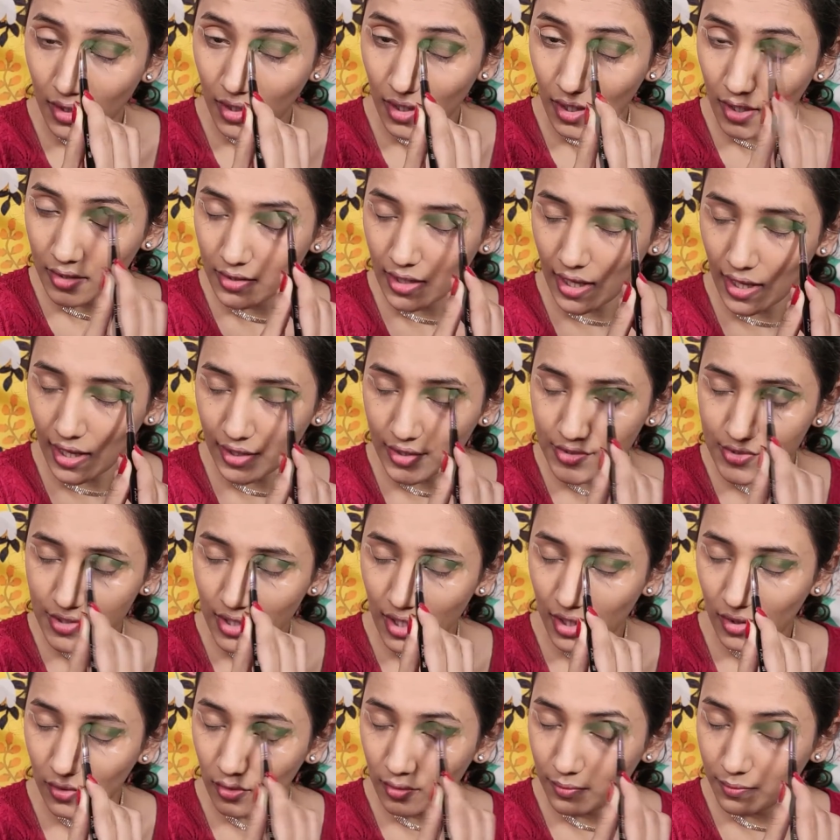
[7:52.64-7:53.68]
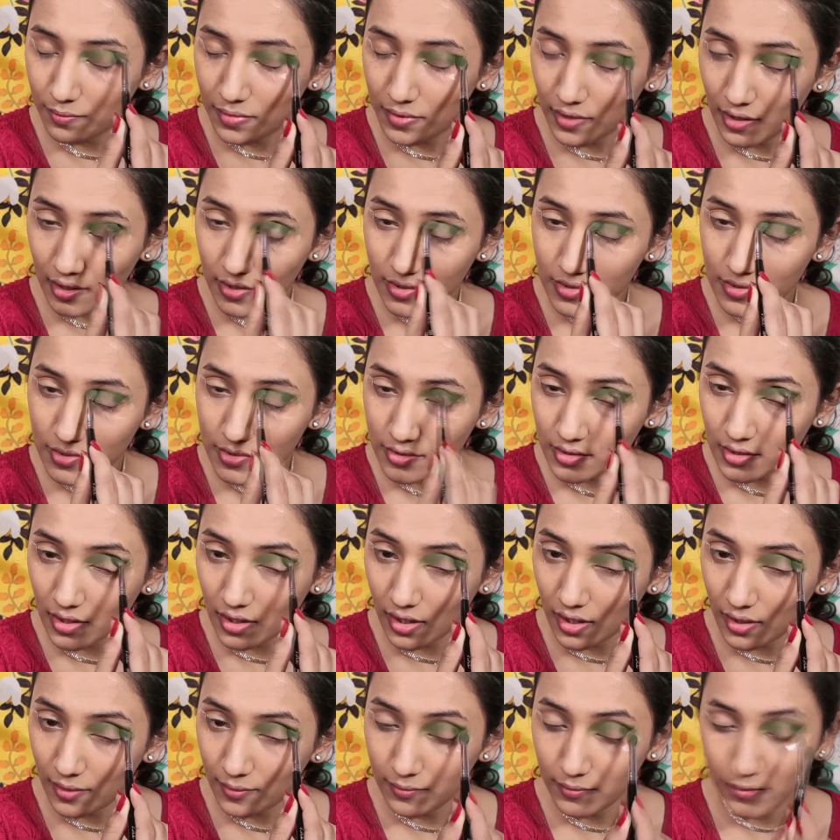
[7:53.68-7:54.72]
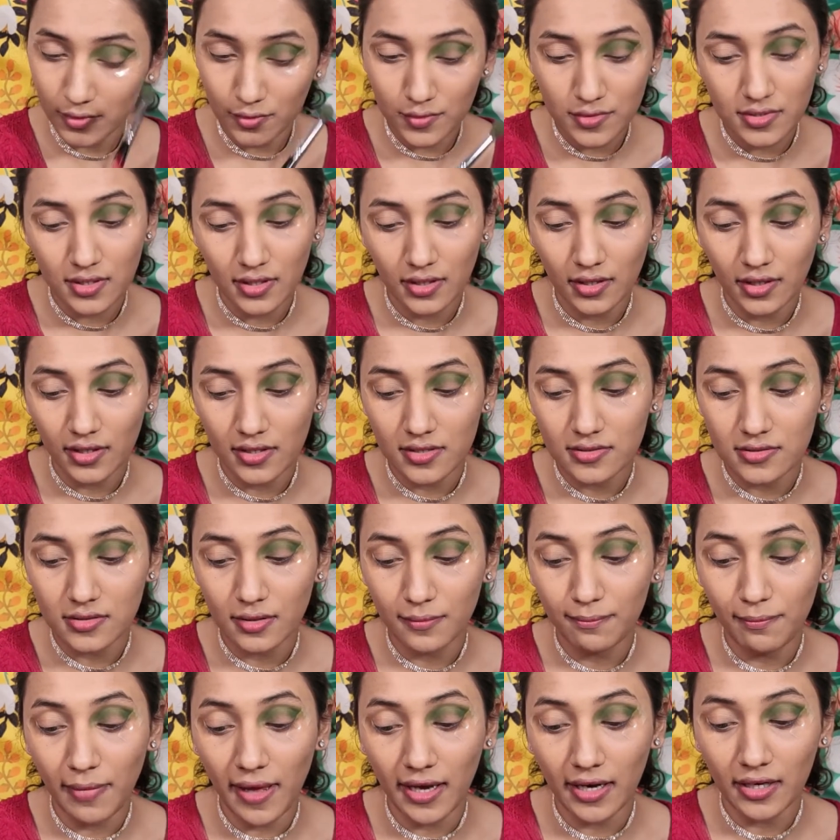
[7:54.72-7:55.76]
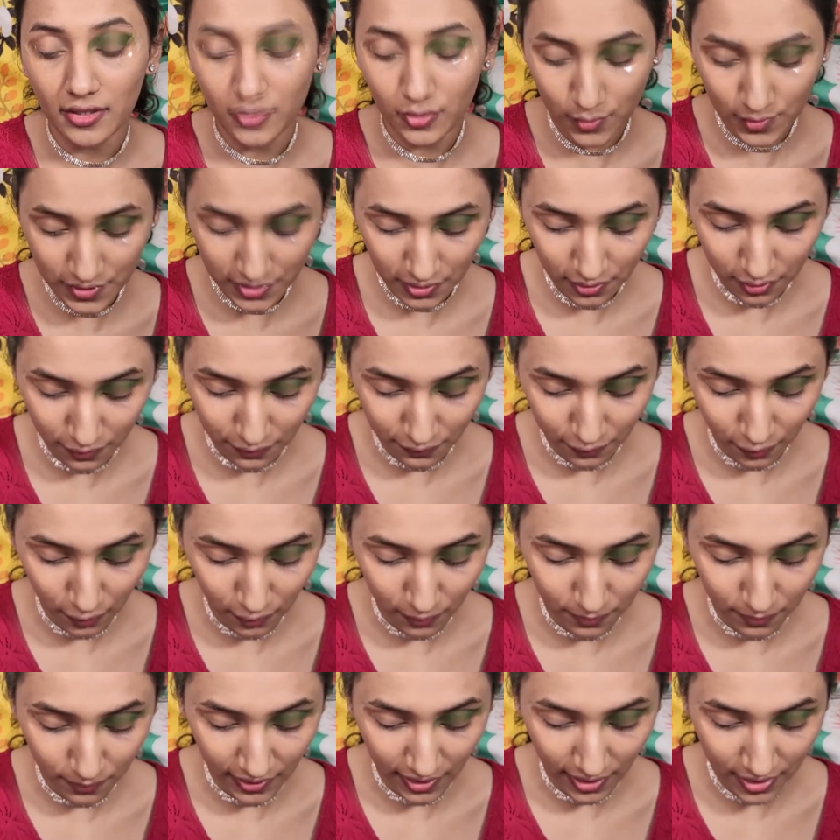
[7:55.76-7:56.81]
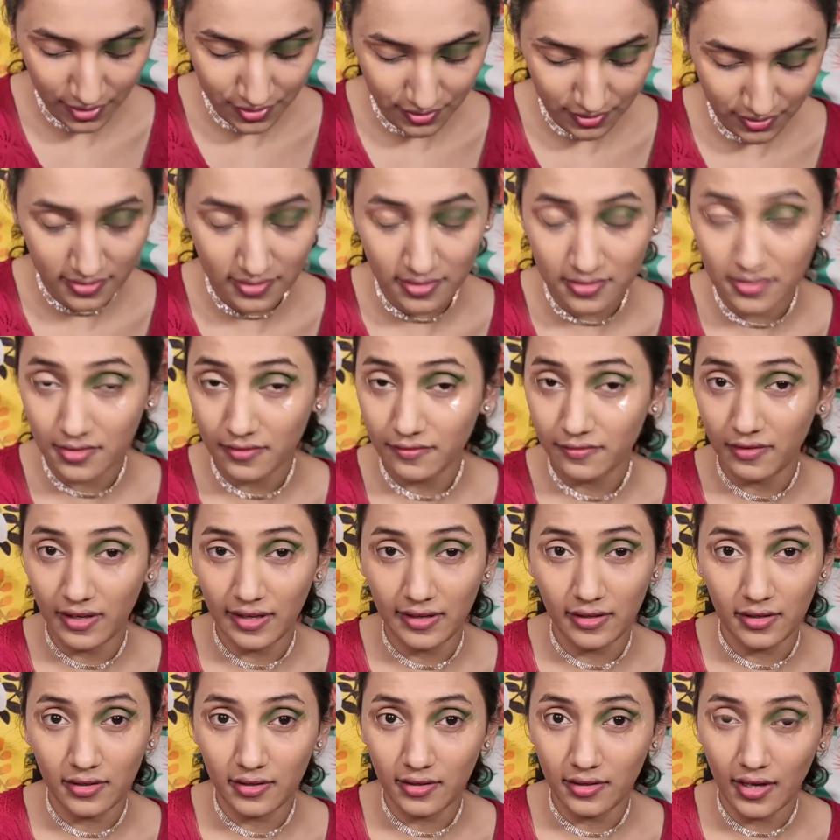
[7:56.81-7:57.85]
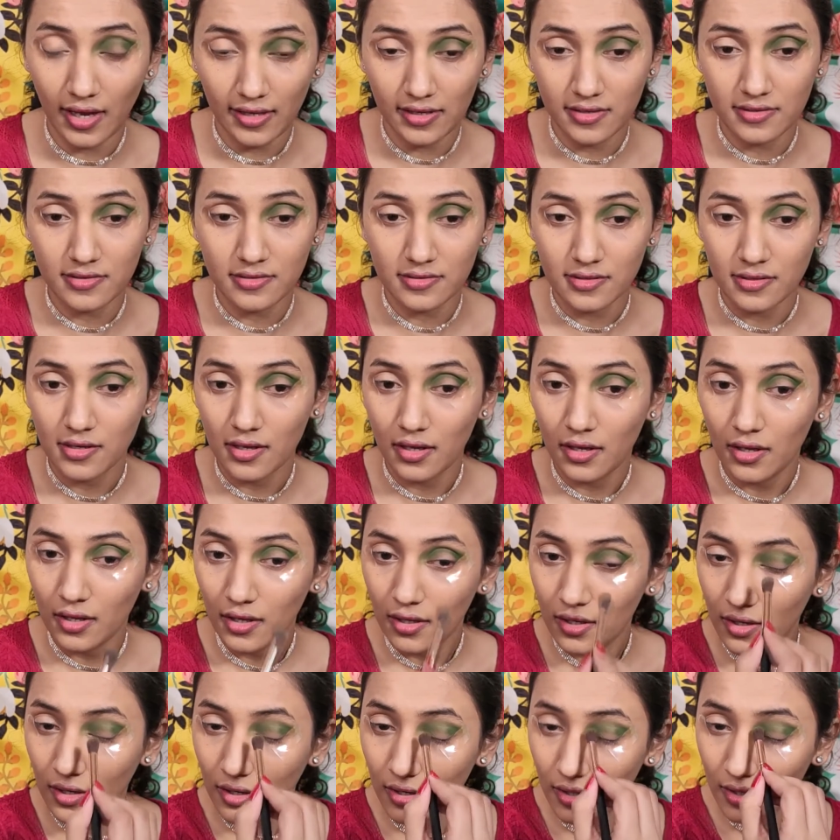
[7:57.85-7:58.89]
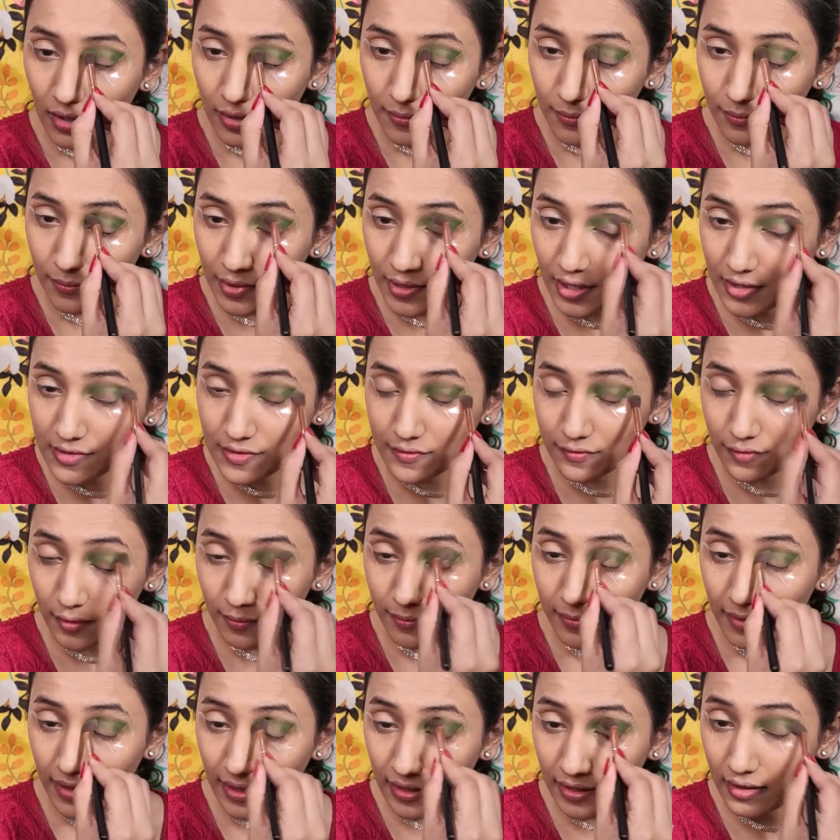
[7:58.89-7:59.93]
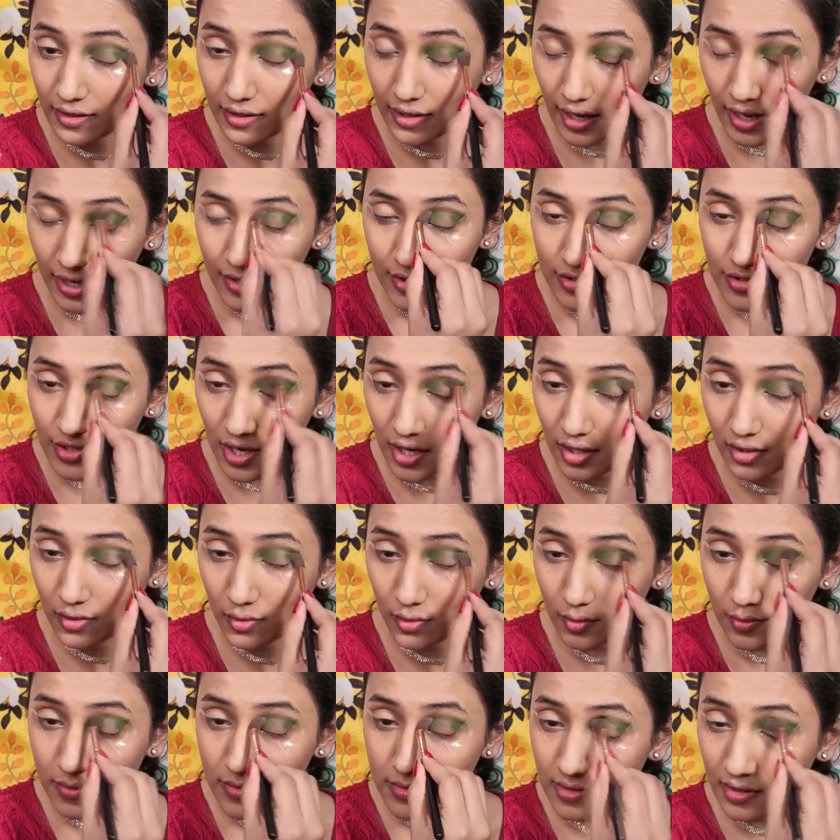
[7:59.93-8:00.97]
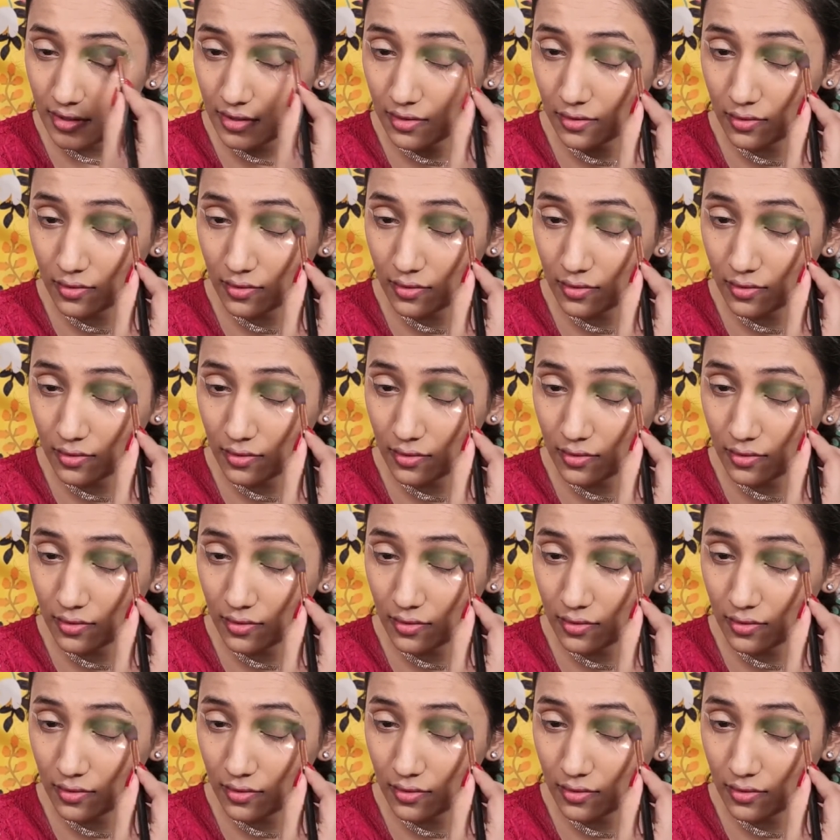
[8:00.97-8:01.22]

And the eyeshadow brush I am using is the PAC 204 brush. This is a very nice brush for blending eyeshadows and